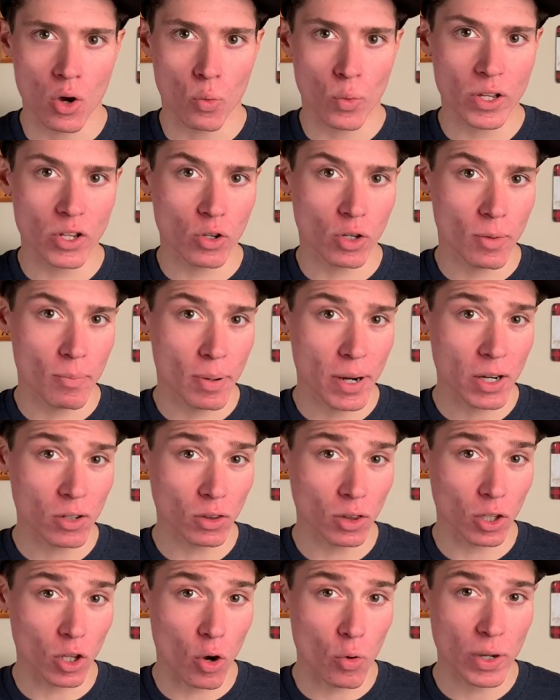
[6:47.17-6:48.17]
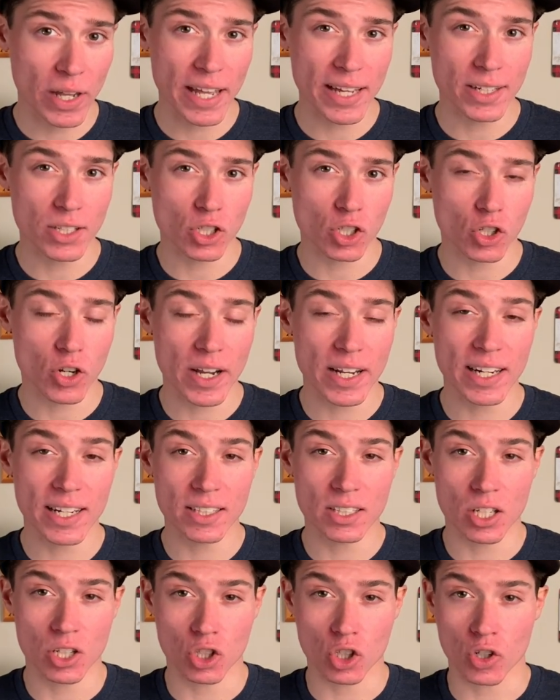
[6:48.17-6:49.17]
When you compare low cadence training
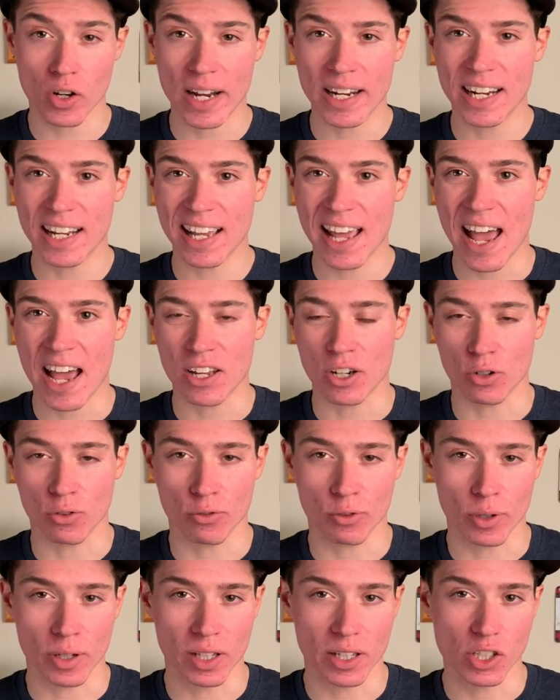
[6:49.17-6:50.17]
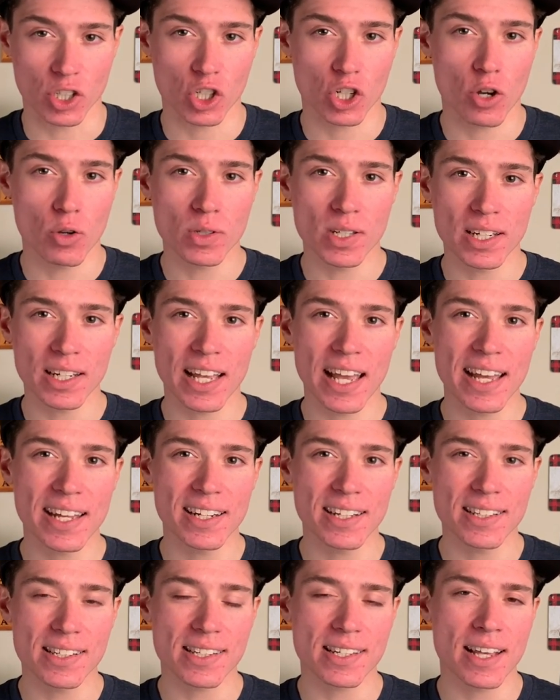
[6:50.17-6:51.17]
to training at your freely chosen
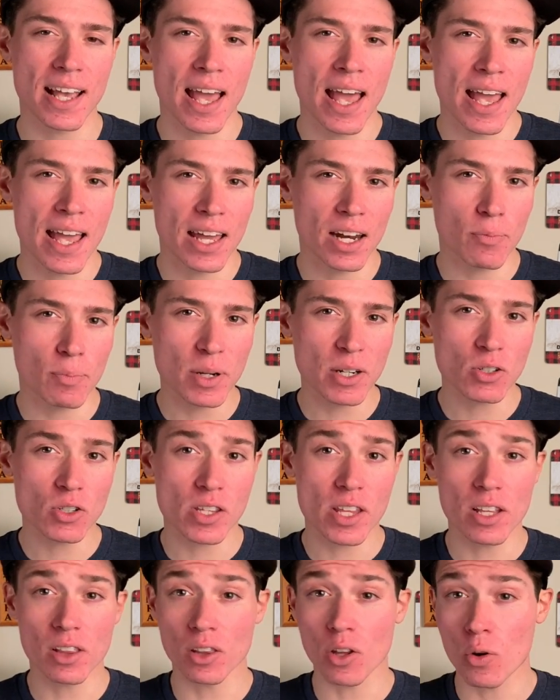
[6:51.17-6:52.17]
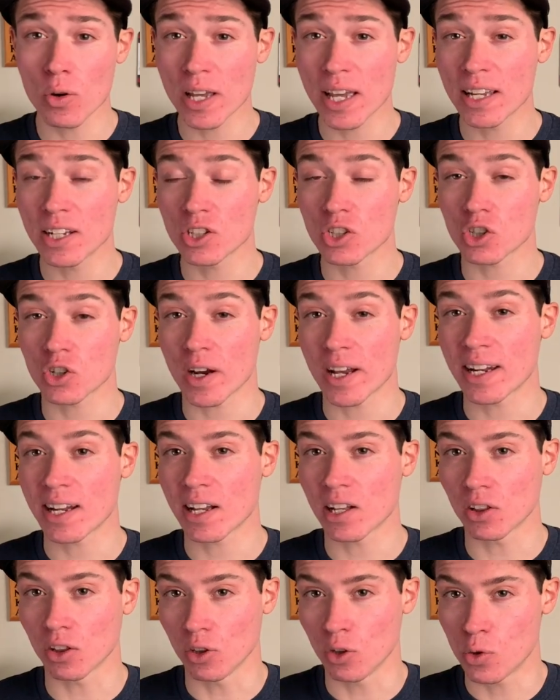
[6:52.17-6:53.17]
cadence, it appears that low cadence
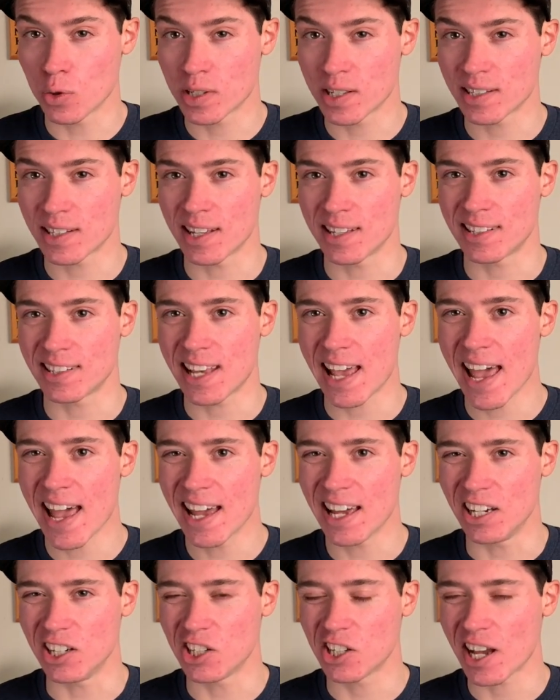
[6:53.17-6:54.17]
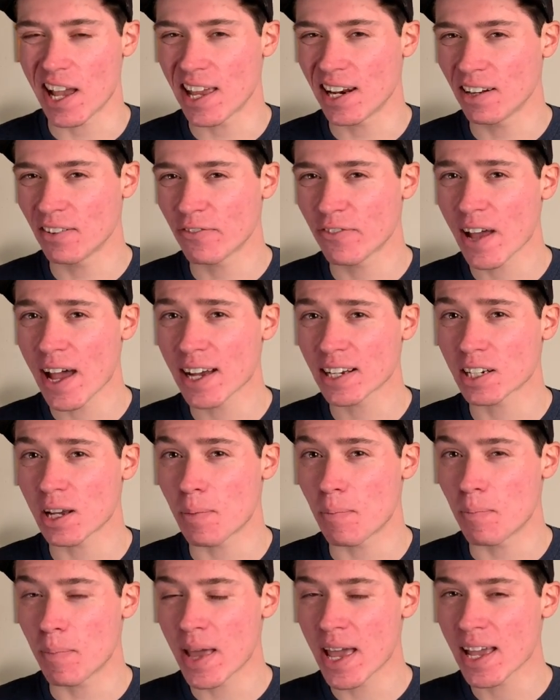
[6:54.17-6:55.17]
training loses its edge, and in fact,
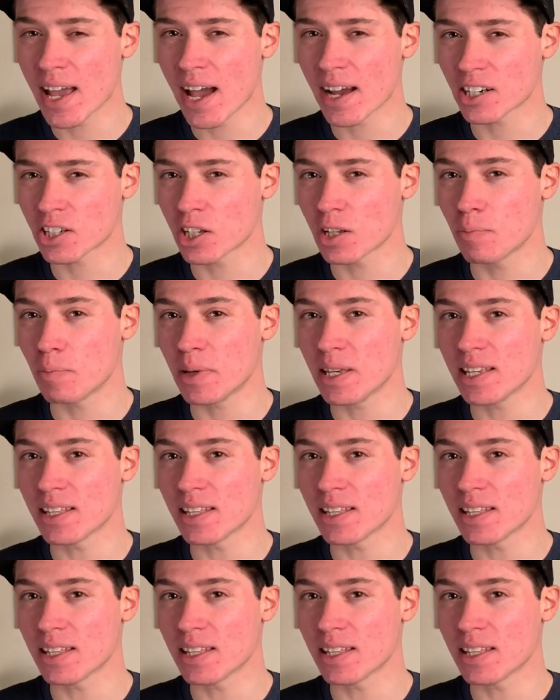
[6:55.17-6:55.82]
may actually be